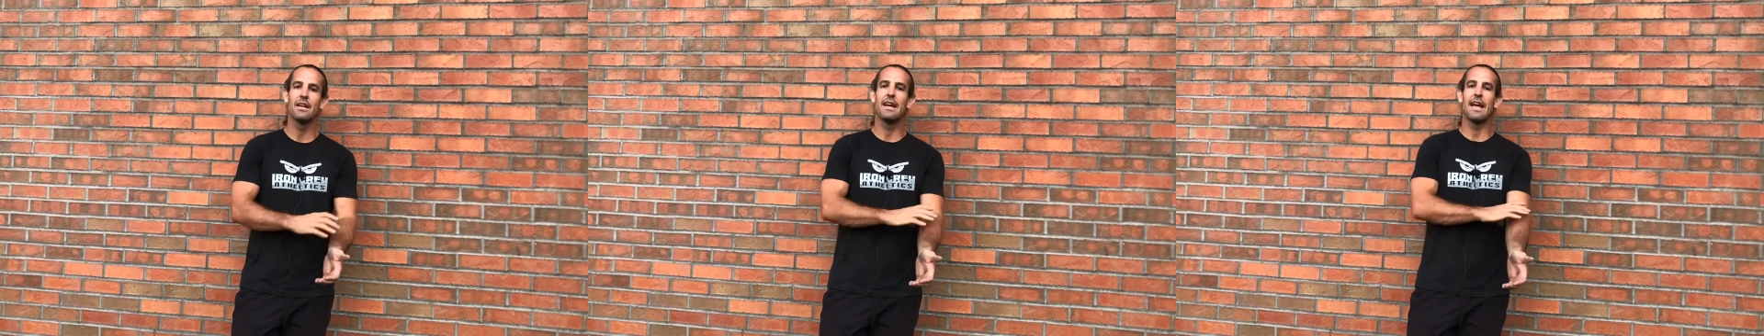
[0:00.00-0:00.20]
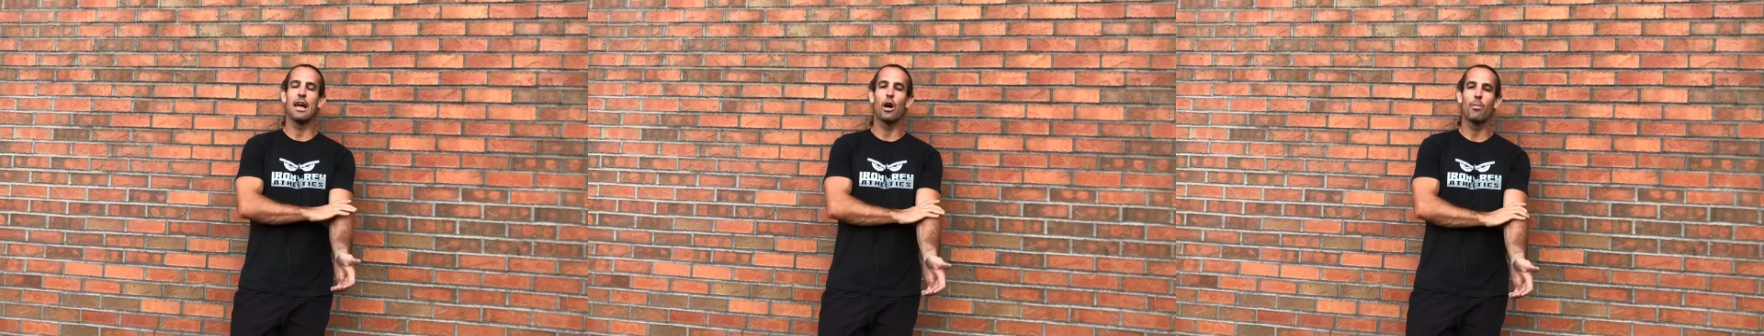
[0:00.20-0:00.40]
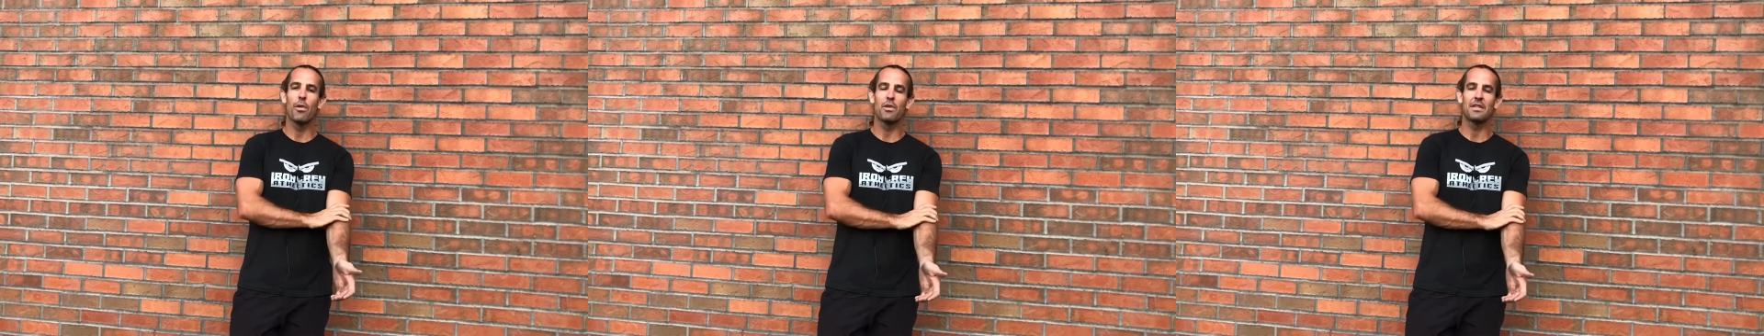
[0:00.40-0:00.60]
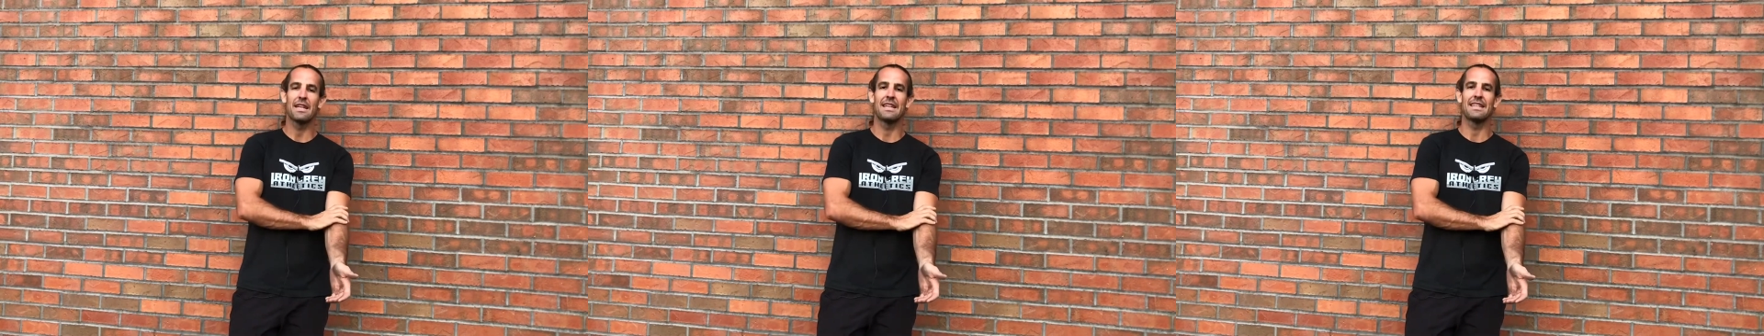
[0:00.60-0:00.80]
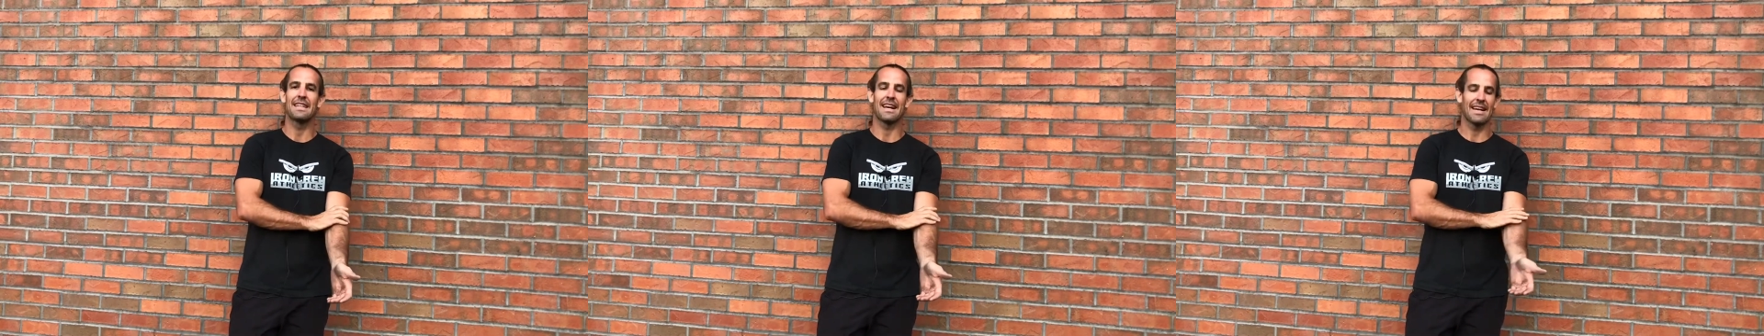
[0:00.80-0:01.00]
elbow
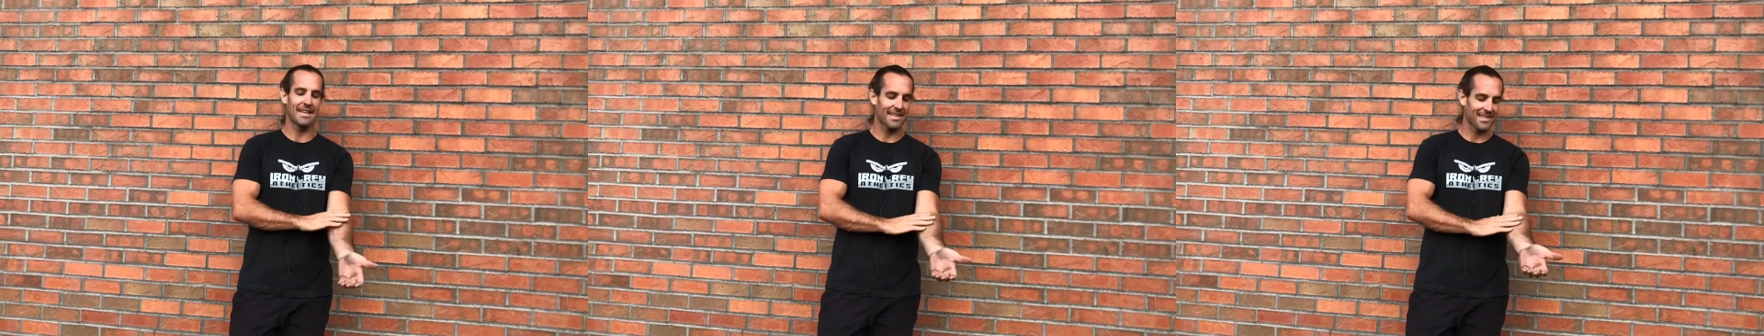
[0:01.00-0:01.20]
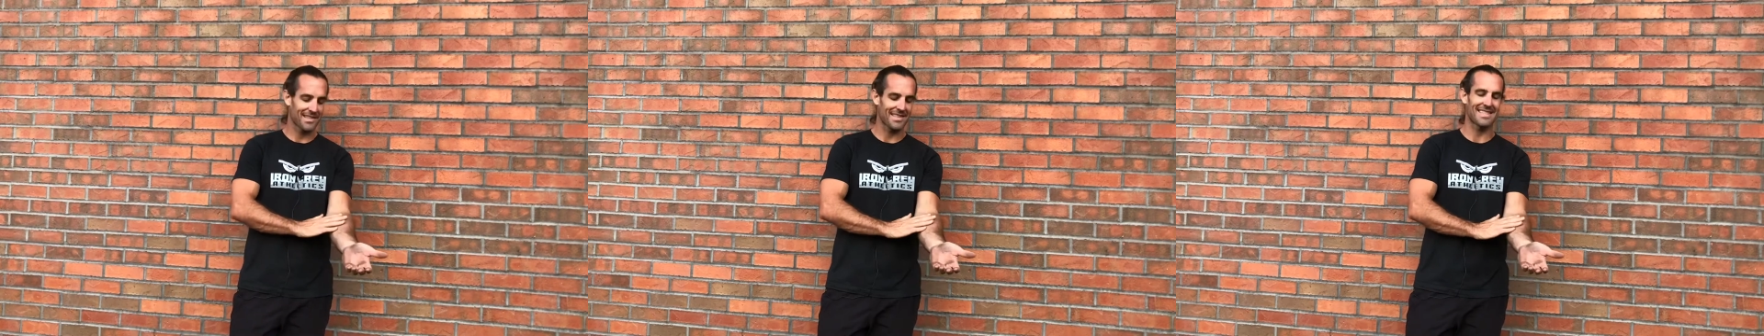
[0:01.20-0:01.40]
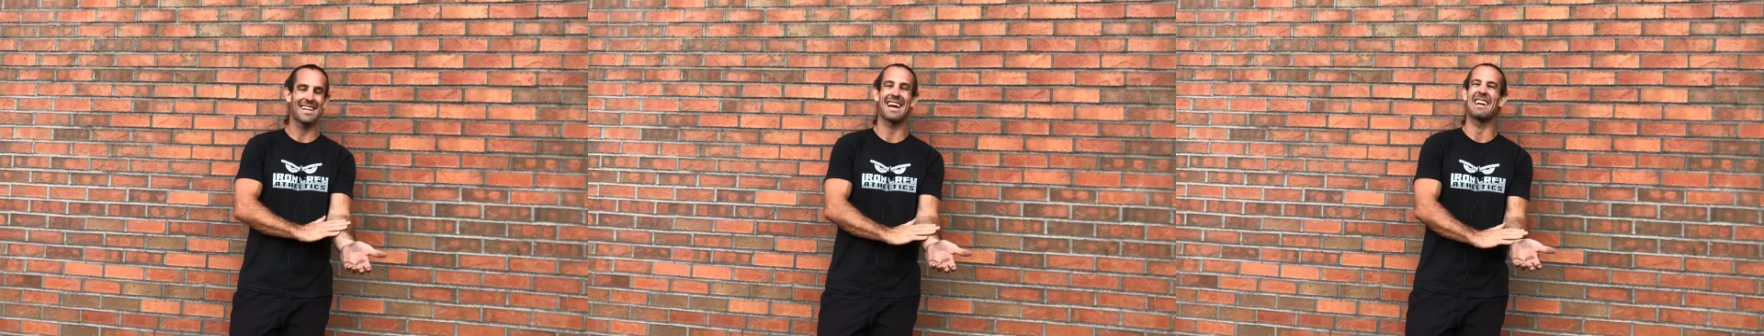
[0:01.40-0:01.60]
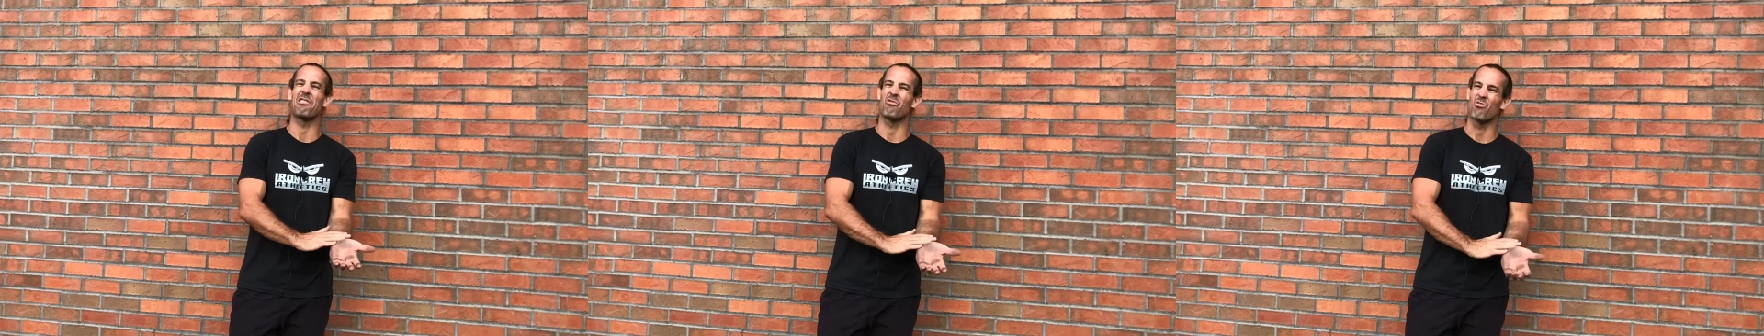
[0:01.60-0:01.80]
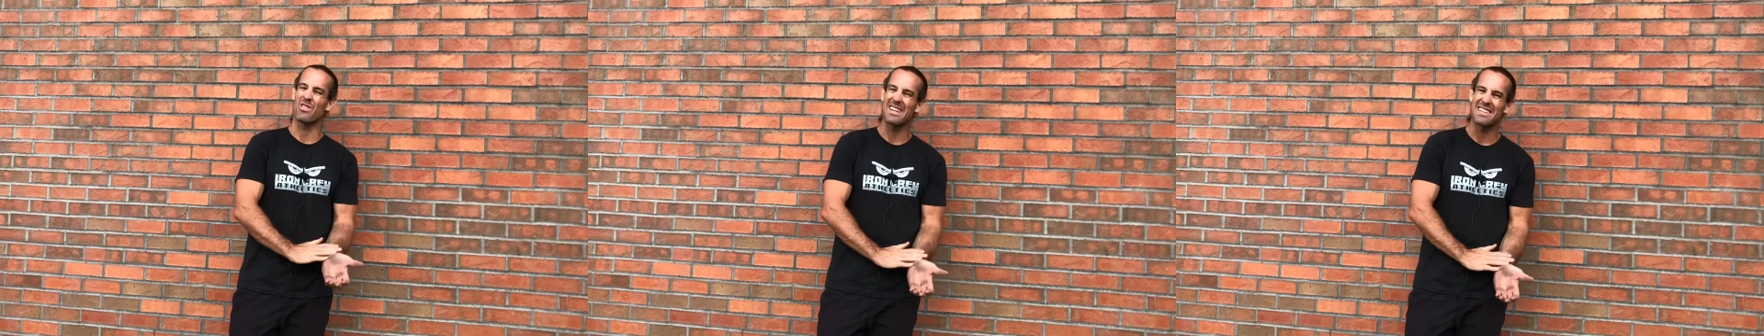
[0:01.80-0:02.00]
tendonitis, tight
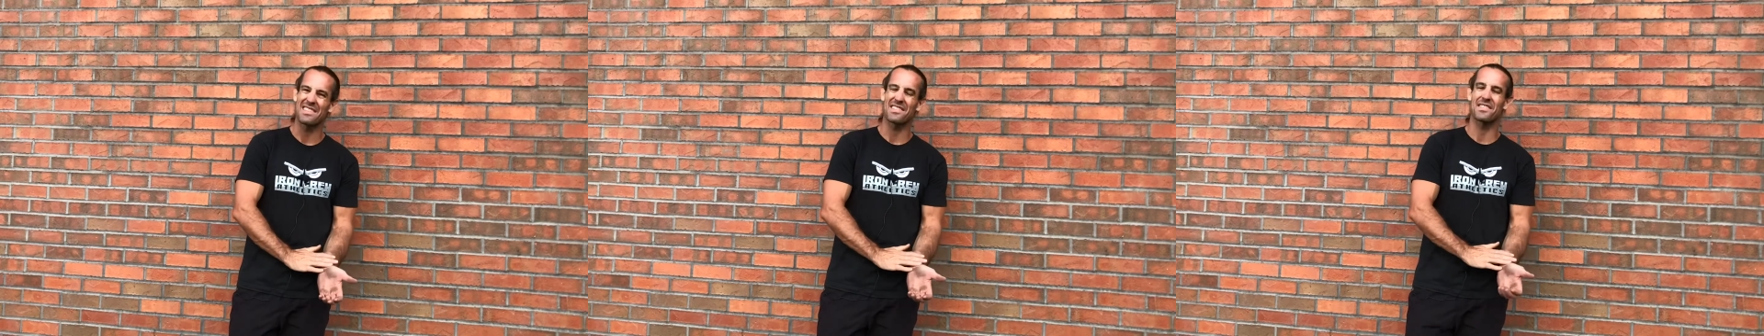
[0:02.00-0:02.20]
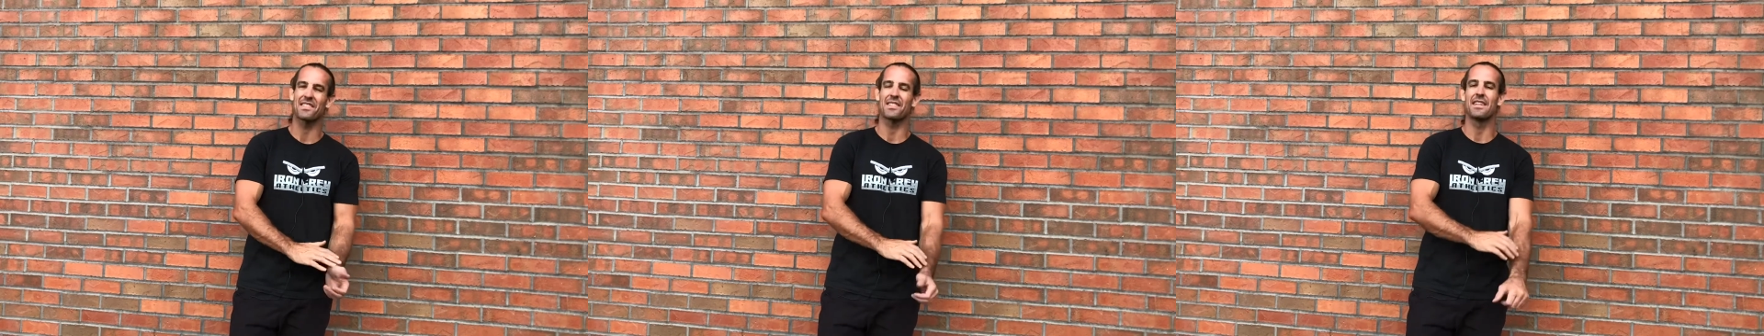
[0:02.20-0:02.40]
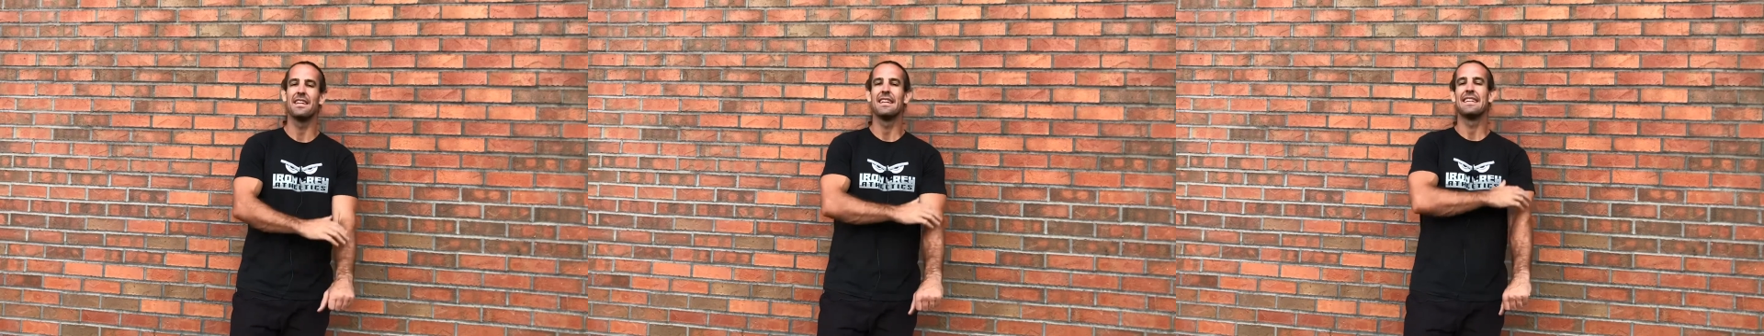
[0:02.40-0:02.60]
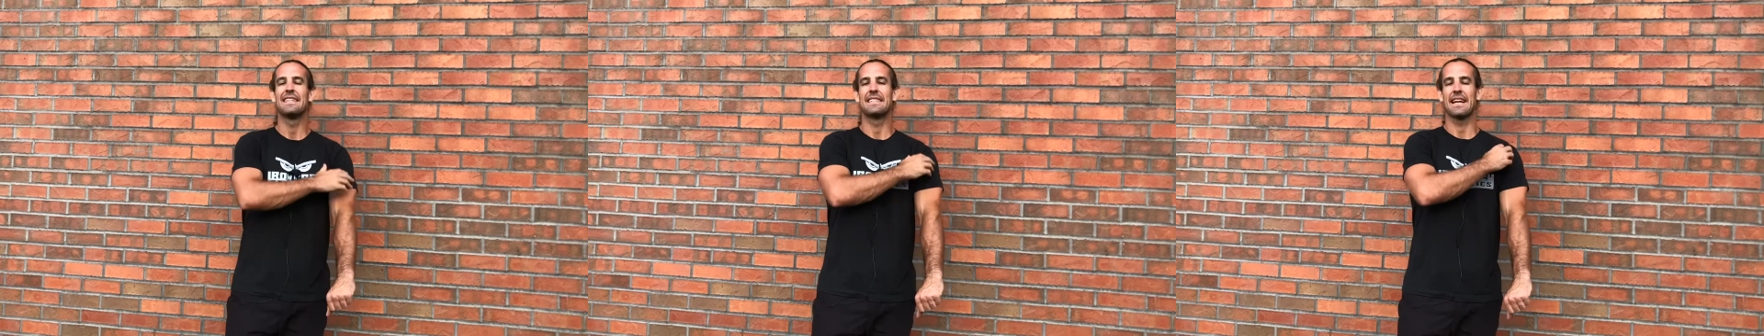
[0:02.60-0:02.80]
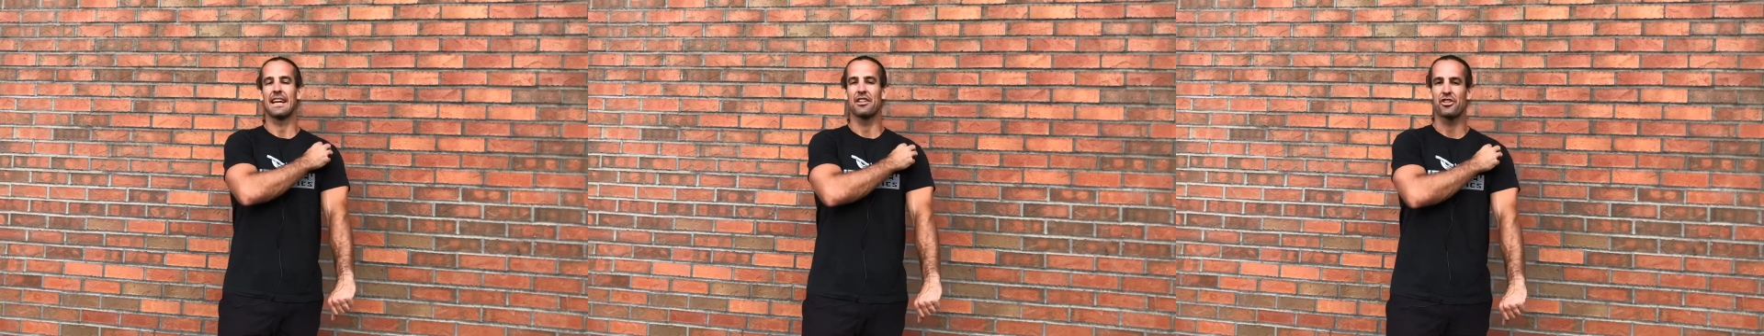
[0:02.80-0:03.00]
wrists,
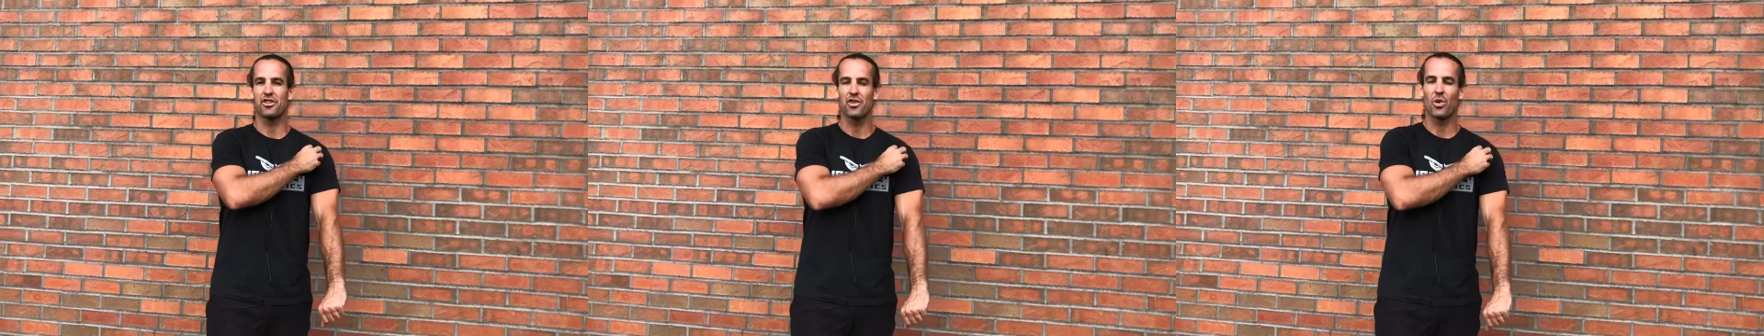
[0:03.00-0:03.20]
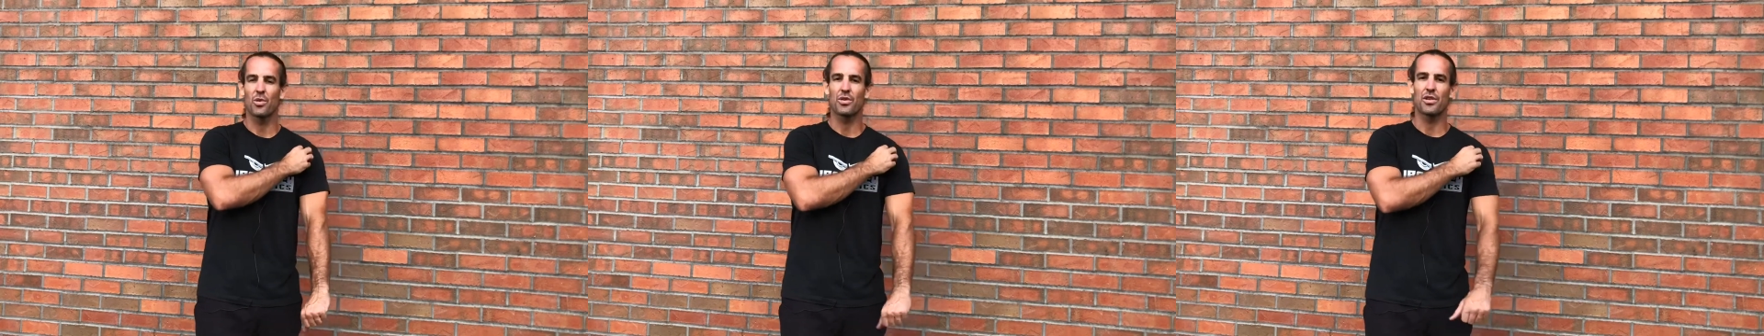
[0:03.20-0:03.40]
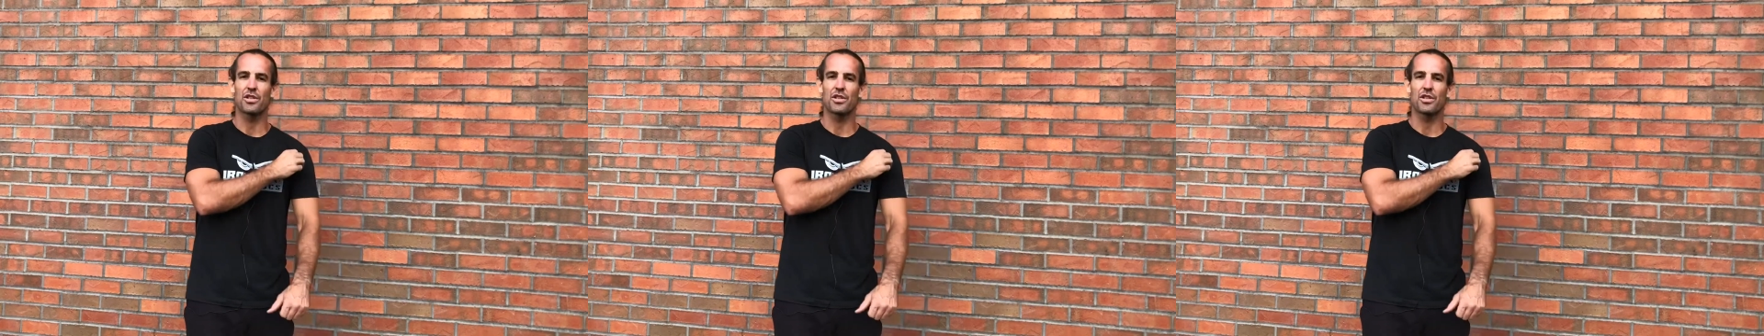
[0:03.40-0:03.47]
tight shoulders.